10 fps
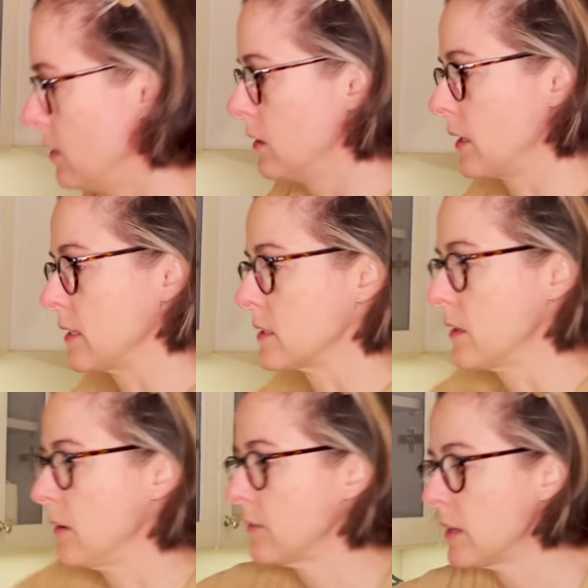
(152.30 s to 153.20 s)
Okay, so
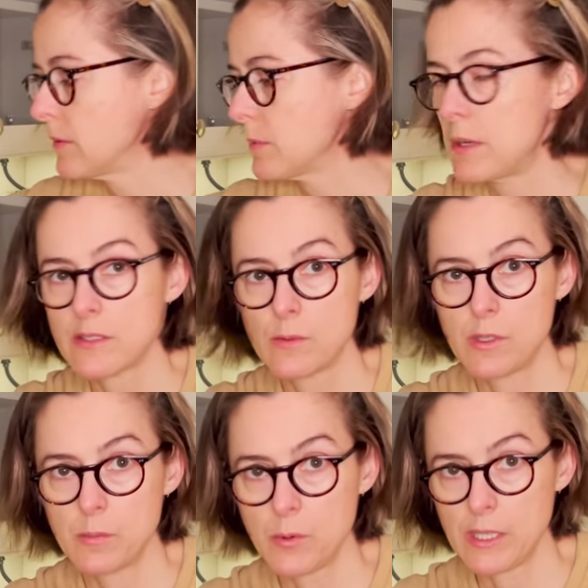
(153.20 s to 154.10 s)
I've got my pasta
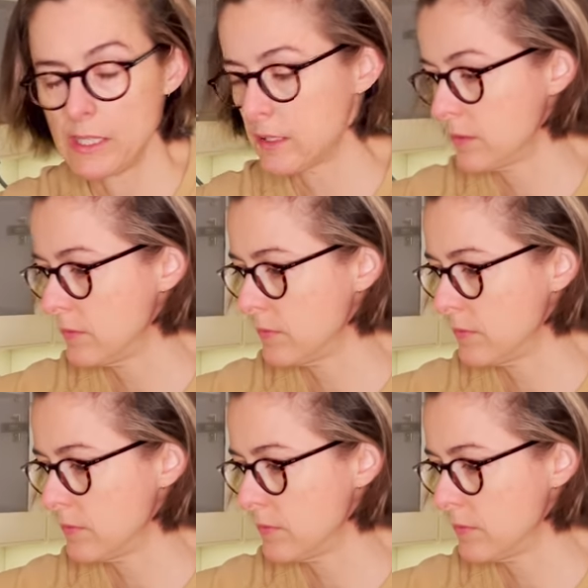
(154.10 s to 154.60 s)
water boiling.